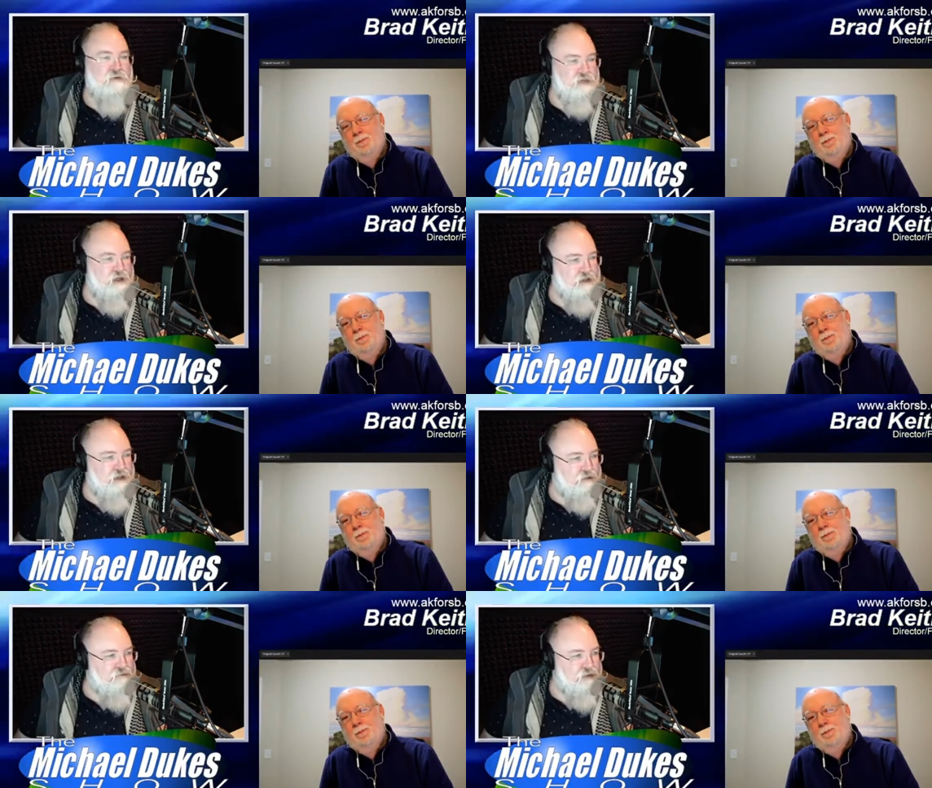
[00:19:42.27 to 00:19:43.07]

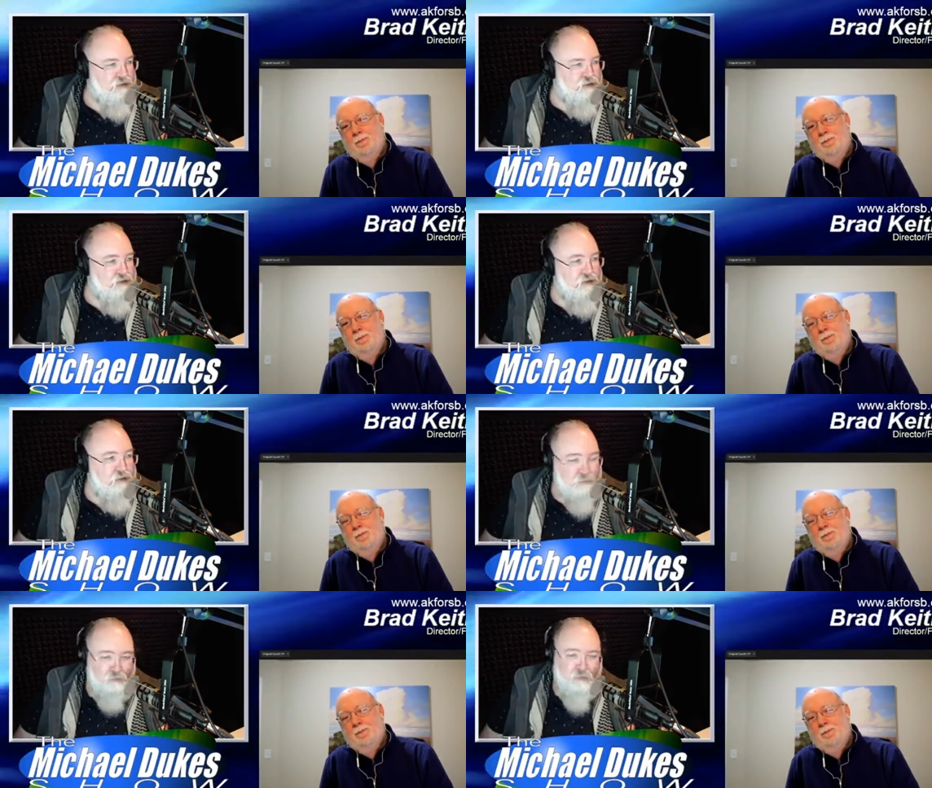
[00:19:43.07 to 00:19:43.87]
Speaker 1: dedicated funds,
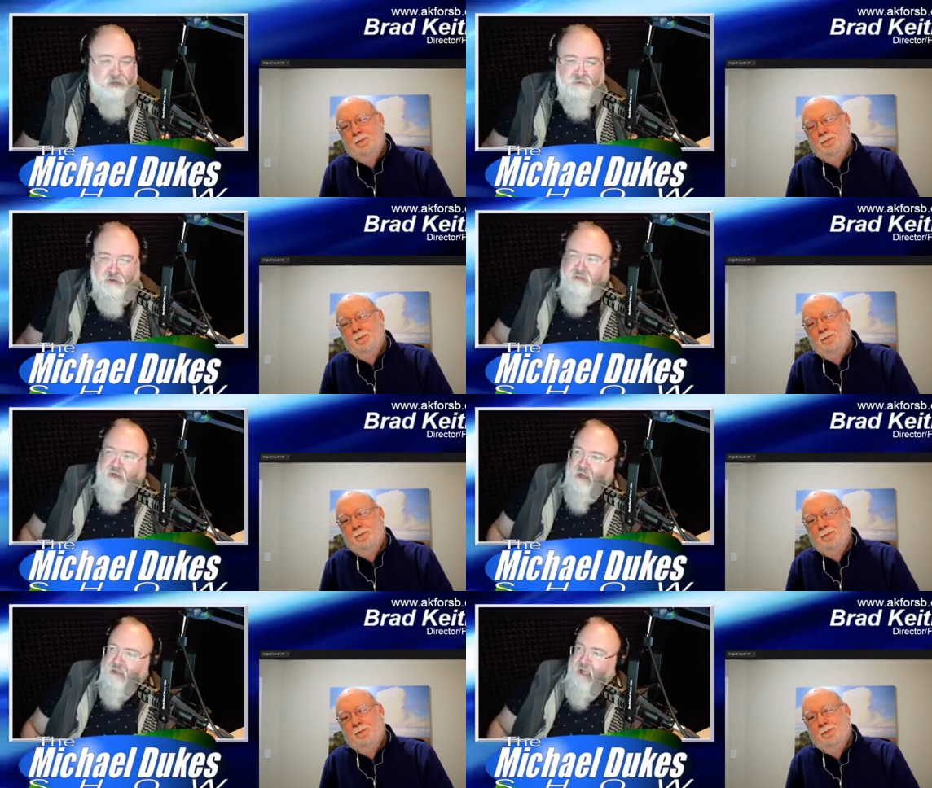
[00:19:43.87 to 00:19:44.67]
but we can
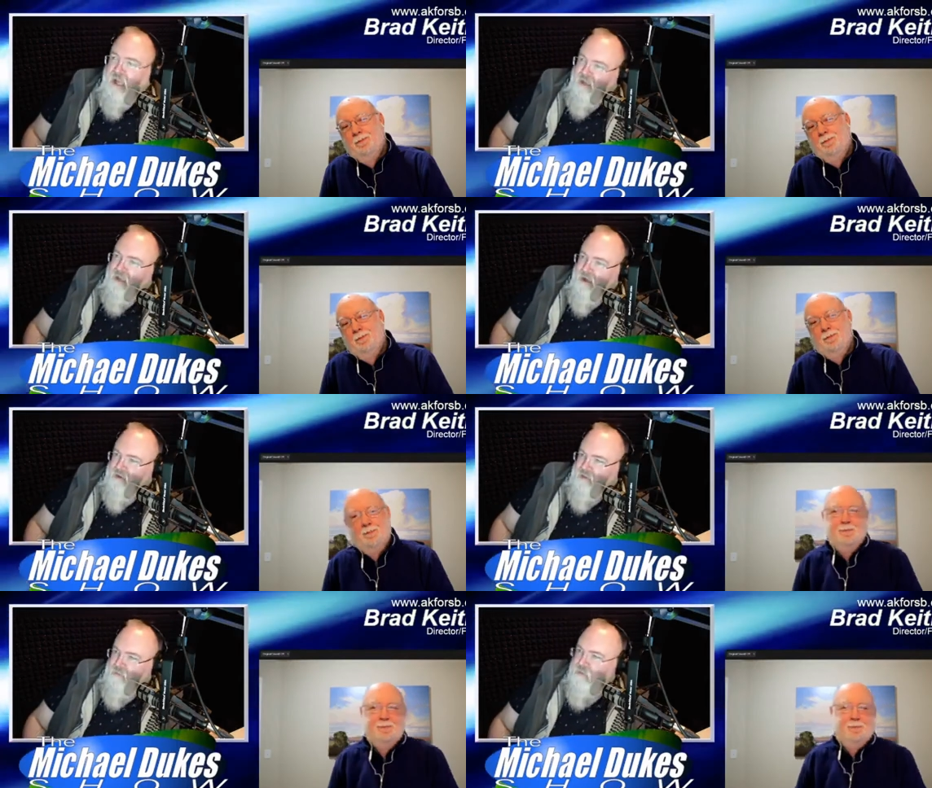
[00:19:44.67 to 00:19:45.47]
designate the hell out of
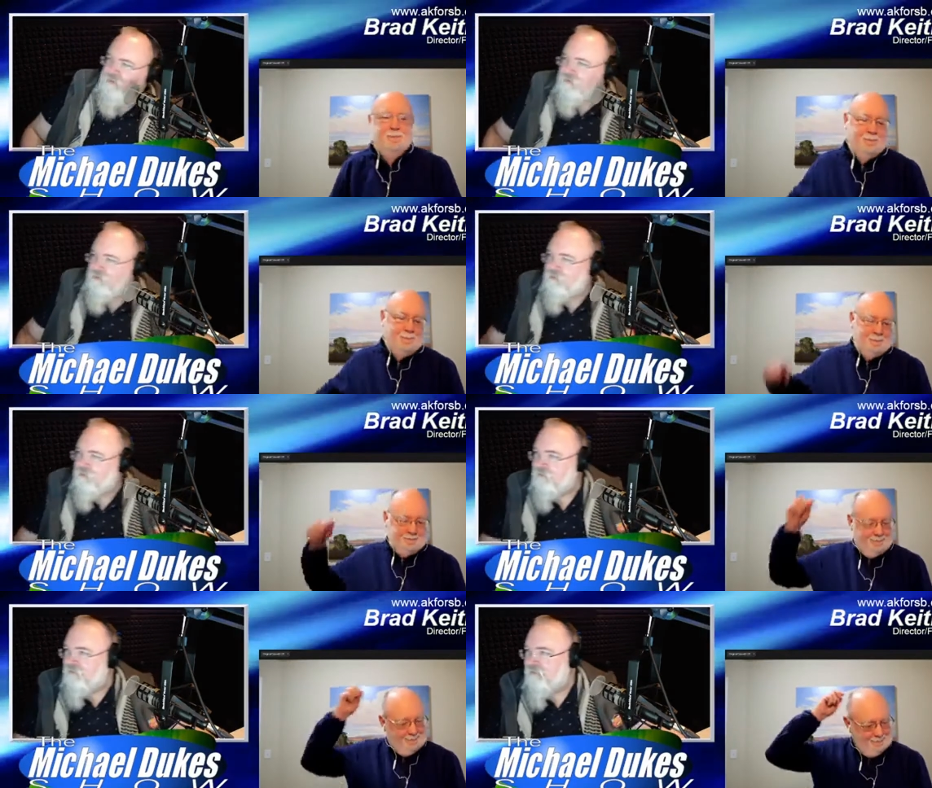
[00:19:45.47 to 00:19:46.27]
them.
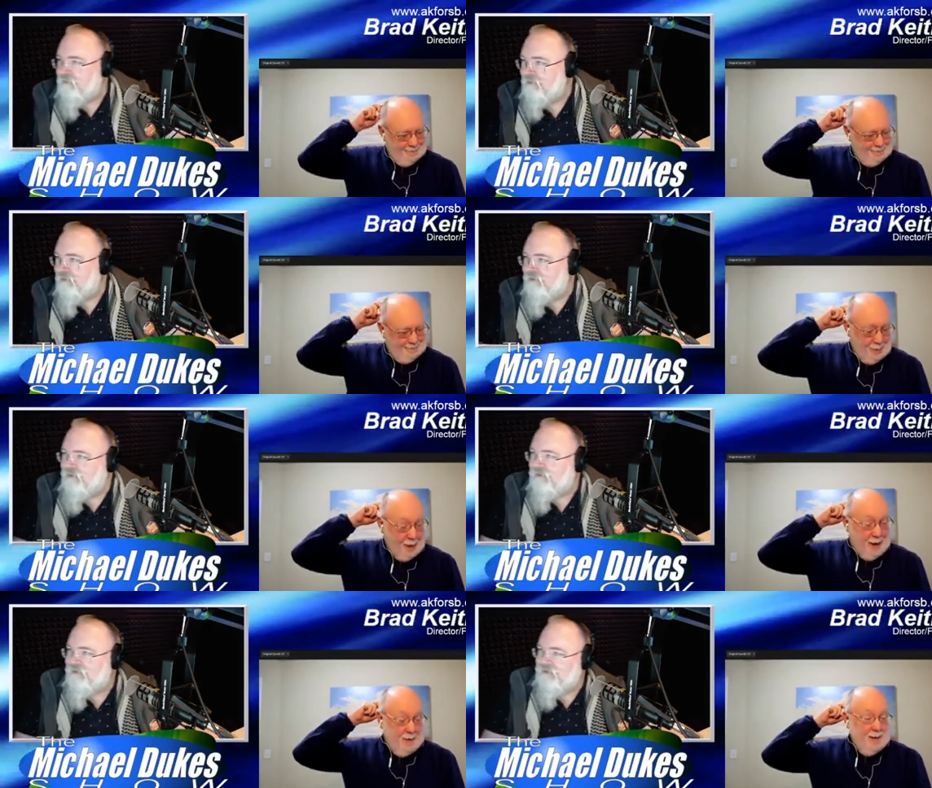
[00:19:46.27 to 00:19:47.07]

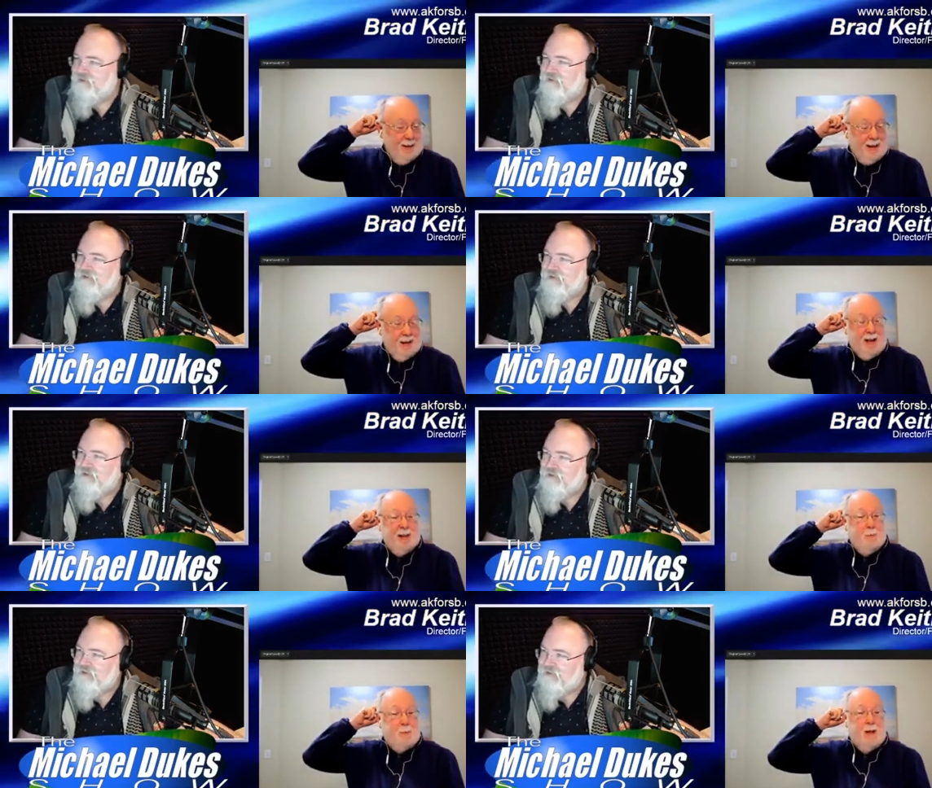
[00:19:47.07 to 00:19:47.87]
Speaker 2: Well, it, it
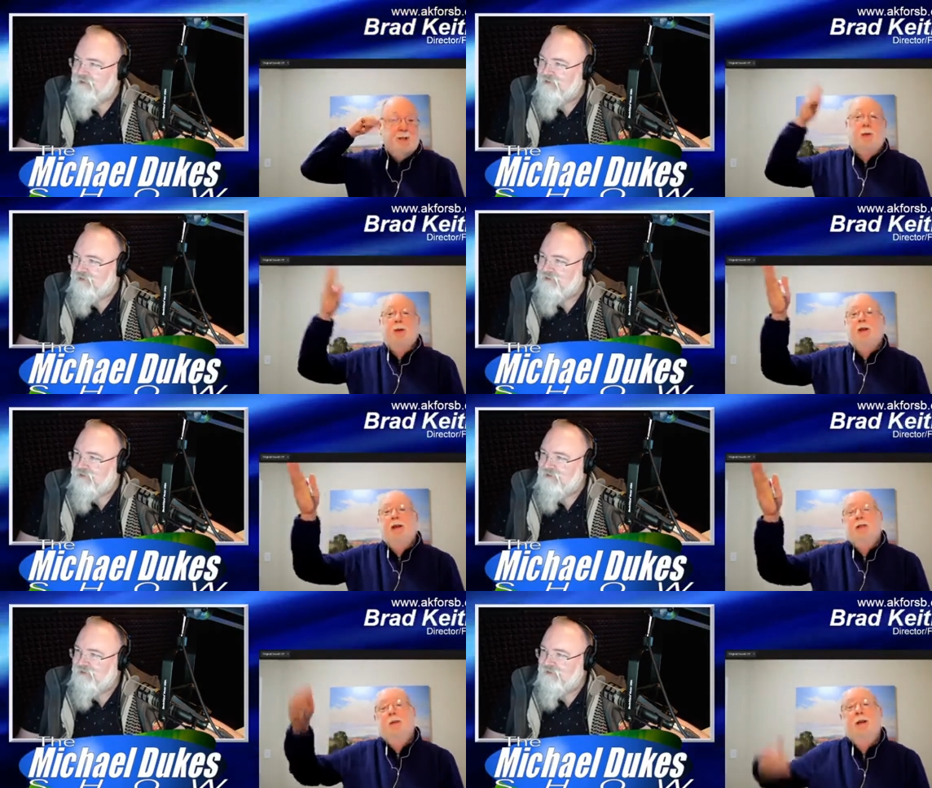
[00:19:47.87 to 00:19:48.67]
depends on what's it
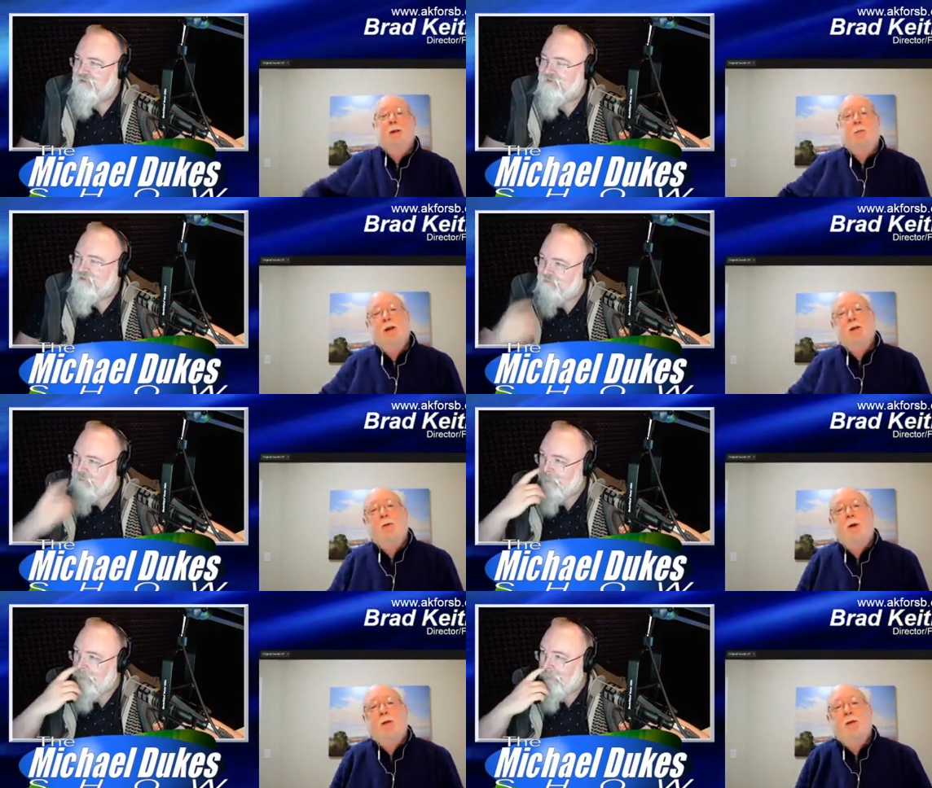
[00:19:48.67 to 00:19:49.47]
depends on
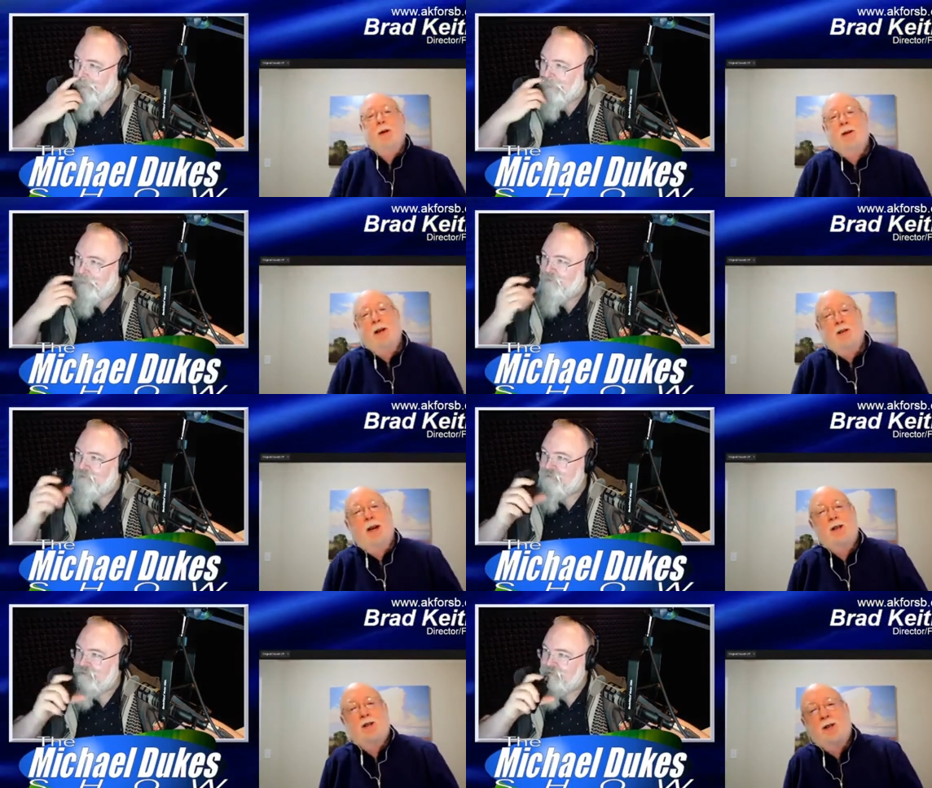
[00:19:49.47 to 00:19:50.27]
whether the next
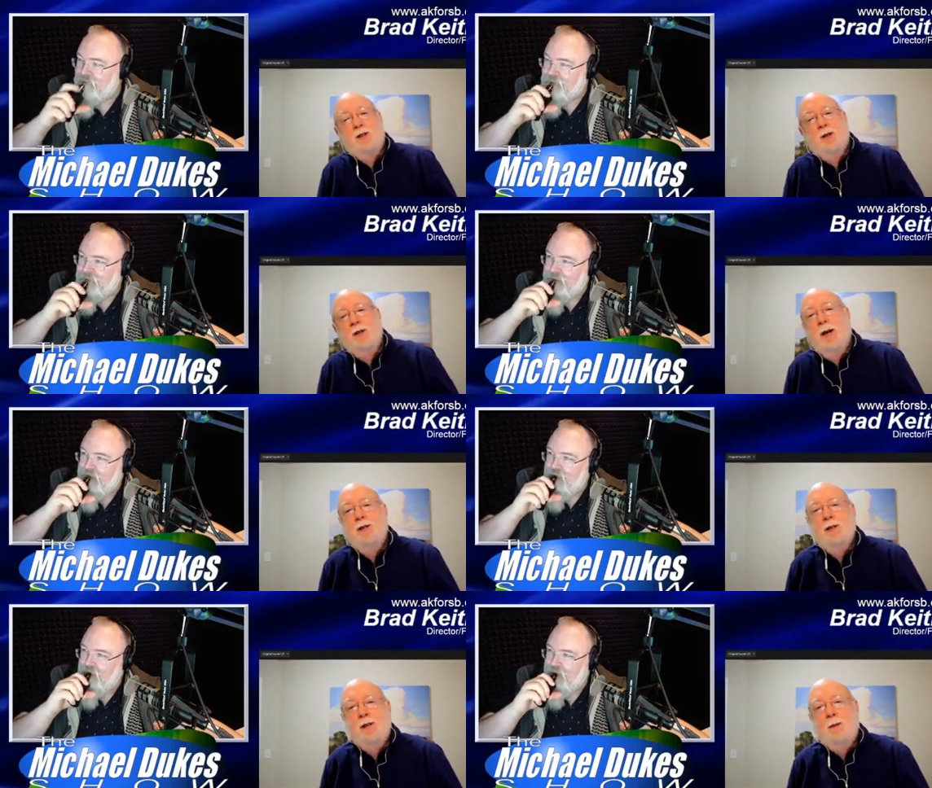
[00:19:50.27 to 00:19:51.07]
legislature can change
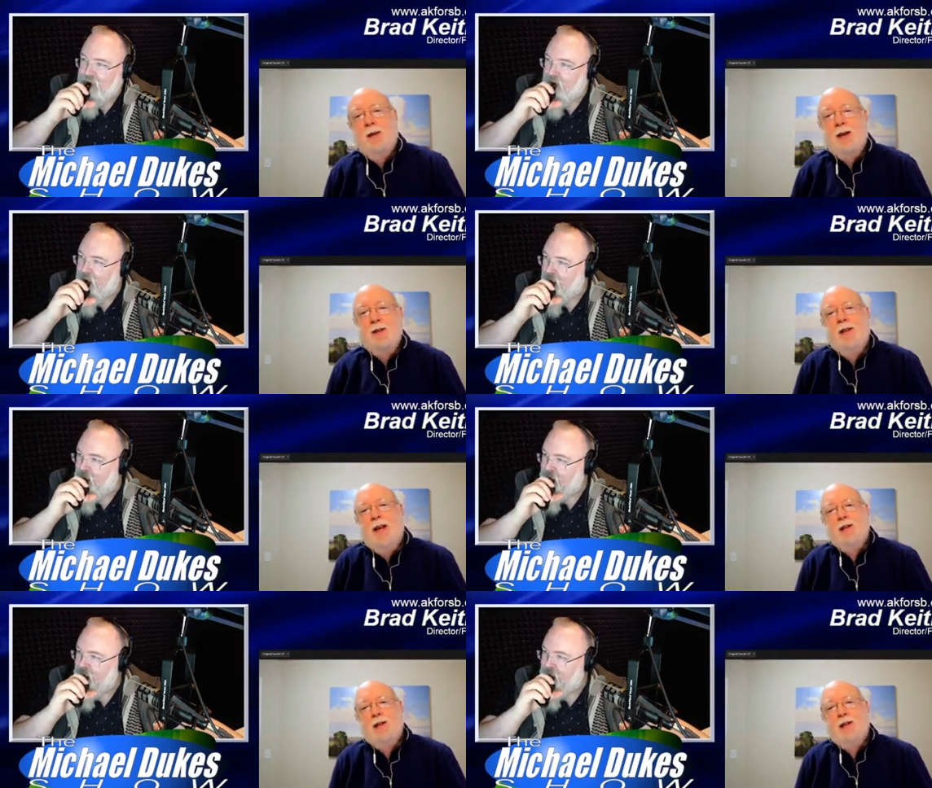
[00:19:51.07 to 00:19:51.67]
it. I mean, that's that's